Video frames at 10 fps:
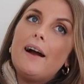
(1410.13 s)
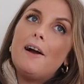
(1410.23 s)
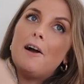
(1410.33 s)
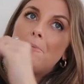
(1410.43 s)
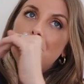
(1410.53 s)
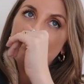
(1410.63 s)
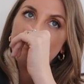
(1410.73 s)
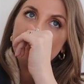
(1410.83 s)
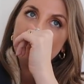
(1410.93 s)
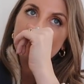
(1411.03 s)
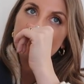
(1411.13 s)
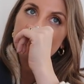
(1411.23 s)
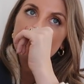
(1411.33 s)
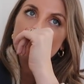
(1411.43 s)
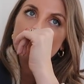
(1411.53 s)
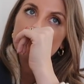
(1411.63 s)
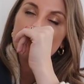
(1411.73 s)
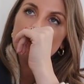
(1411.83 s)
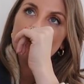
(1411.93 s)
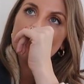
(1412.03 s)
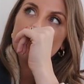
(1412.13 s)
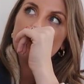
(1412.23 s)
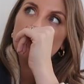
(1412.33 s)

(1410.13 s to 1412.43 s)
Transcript: um, what's it